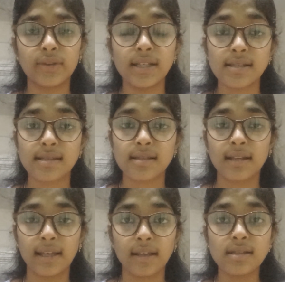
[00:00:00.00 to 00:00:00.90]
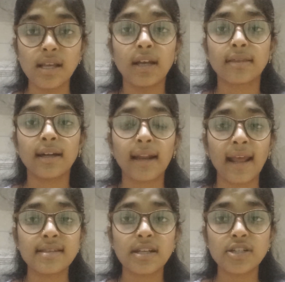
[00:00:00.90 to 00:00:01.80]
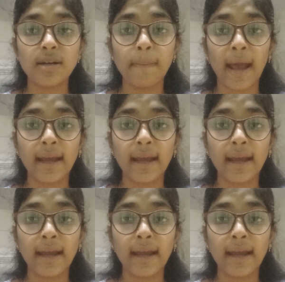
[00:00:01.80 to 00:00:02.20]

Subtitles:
this is the traditional